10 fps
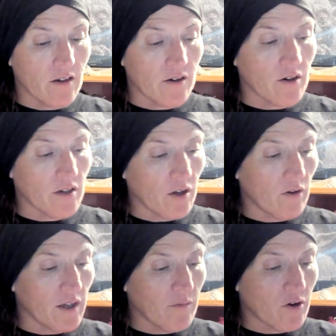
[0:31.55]
on her
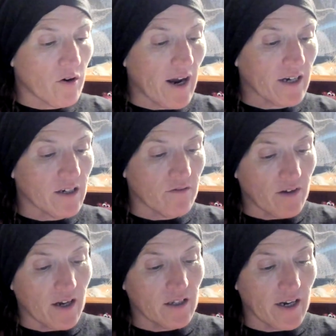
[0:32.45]
lower lip cracked and a
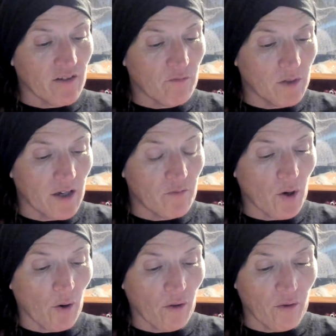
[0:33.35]
fine line of blood
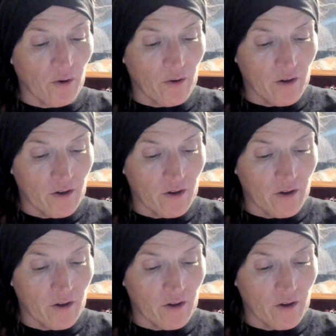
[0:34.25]
broke through.